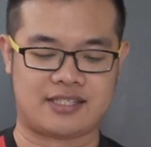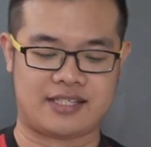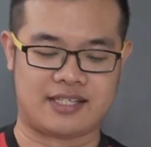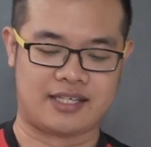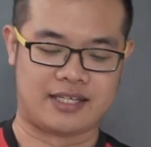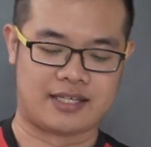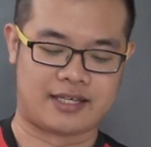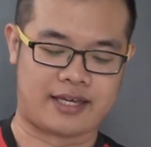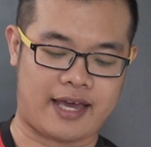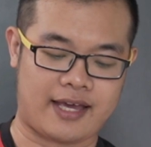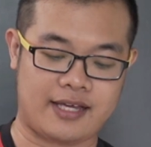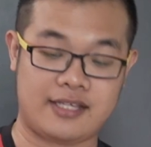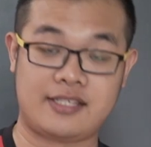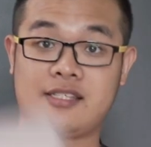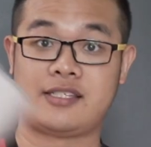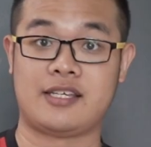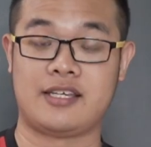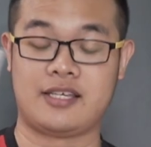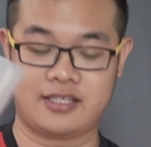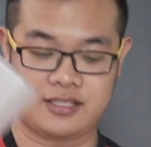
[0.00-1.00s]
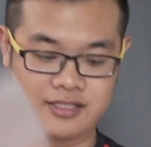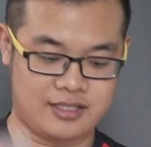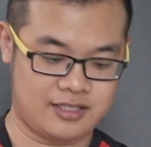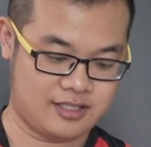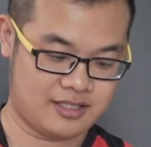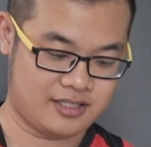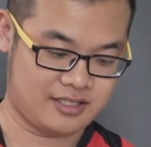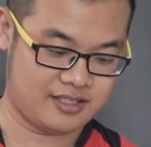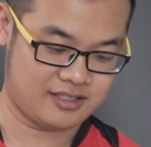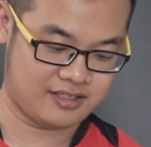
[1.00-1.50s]
the casing.
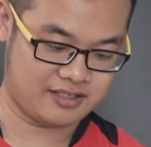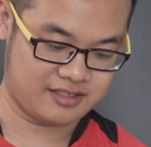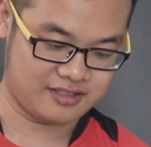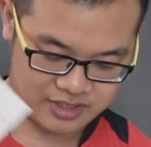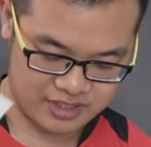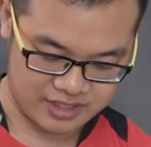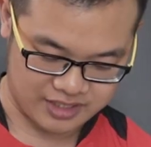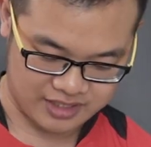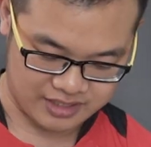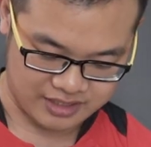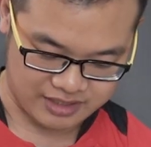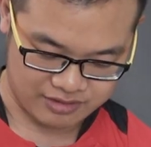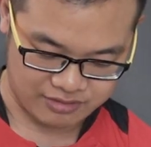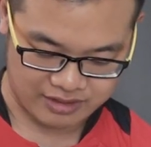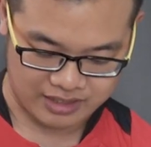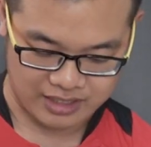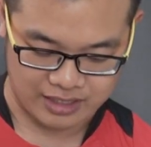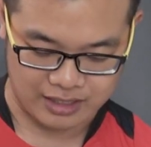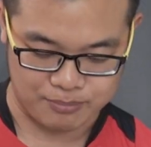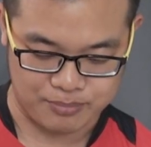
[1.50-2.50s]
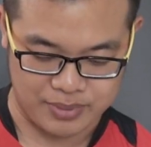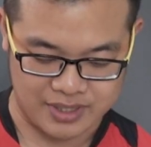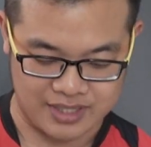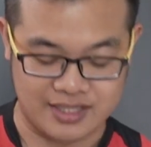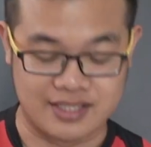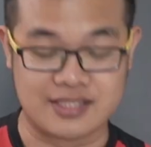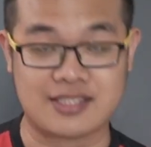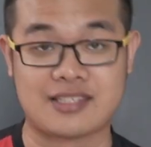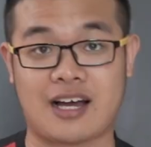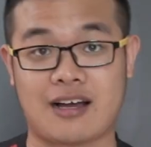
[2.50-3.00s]
We got a
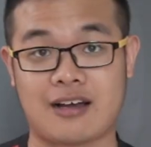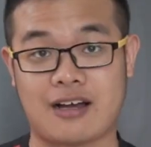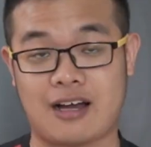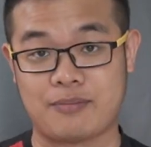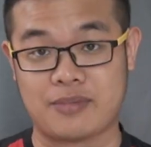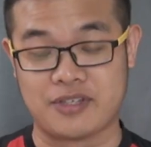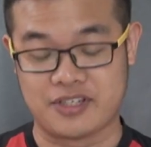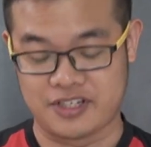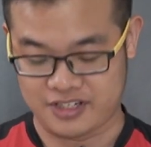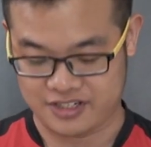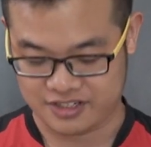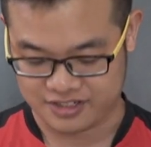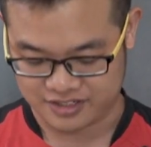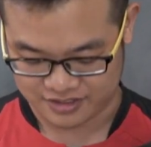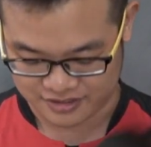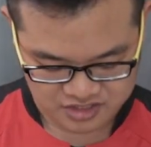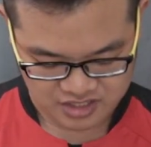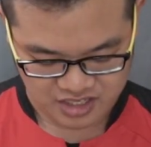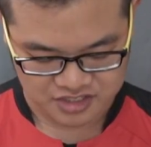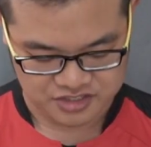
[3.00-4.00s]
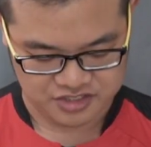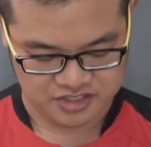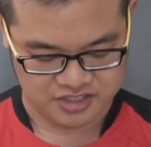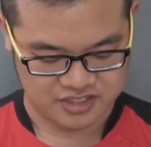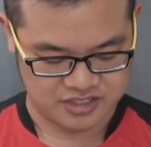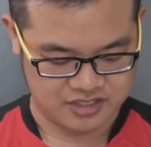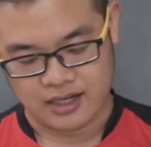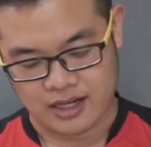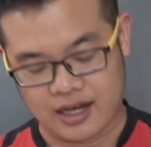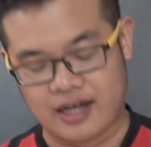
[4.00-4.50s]
pin stuck up here.
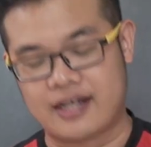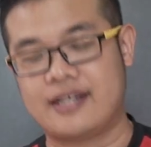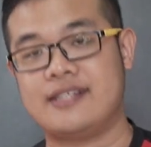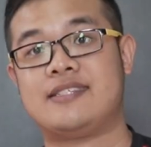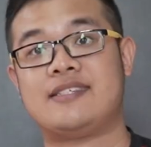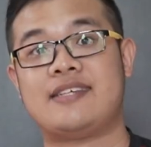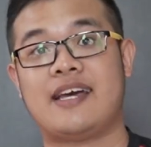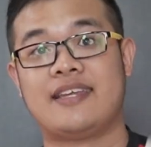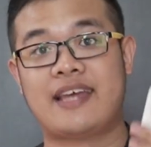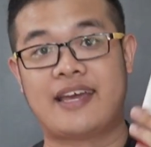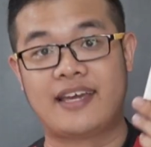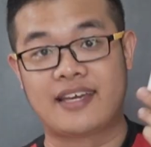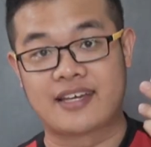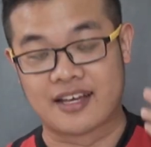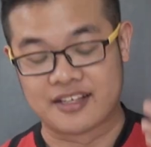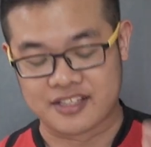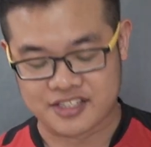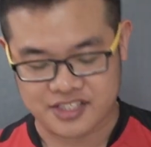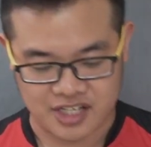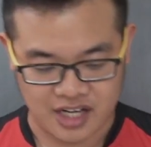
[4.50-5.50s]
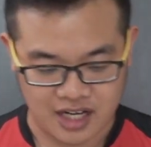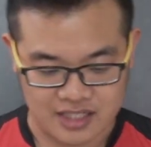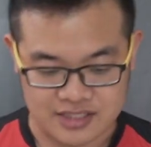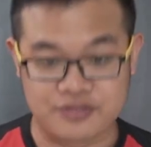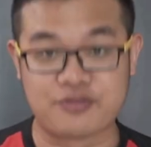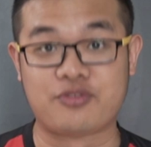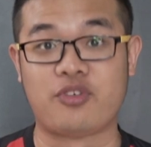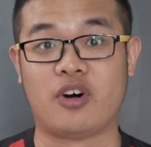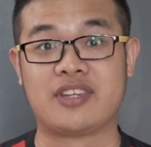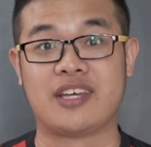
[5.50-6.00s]
Charger. It said that it can charge
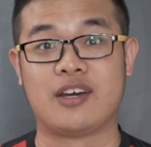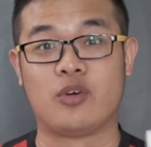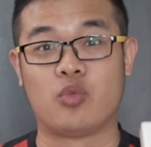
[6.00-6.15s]
40